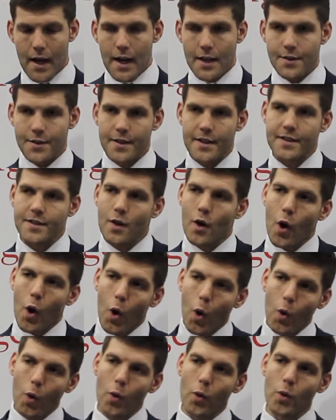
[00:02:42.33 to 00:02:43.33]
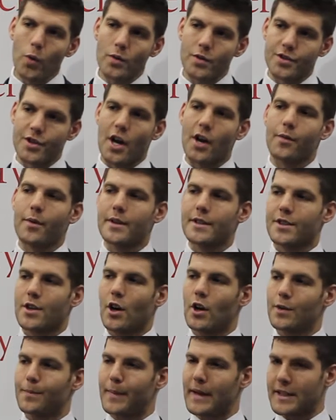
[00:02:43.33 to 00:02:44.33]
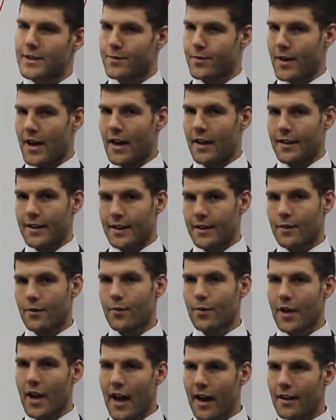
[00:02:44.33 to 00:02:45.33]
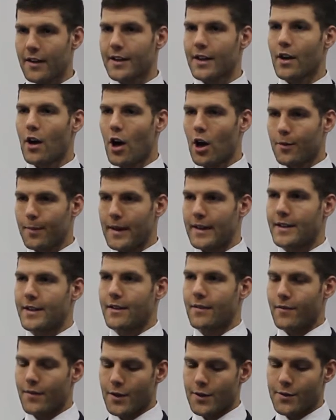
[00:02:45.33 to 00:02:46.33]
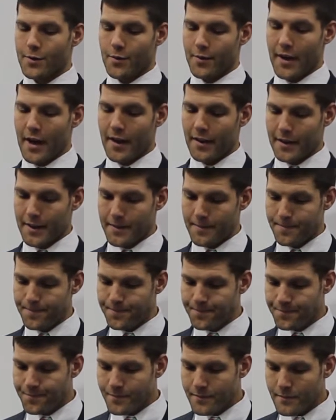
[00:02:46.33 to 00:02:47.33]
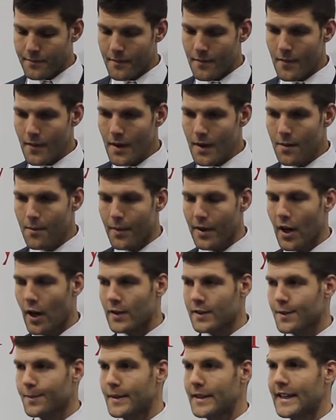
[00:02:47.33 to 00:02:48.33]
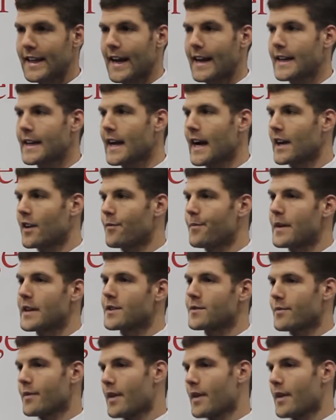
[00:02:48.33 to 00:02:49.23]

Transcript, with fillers: So this whole genre is called mixed reality, reality augmented and virtual reality. But ultimately, any kind of mixed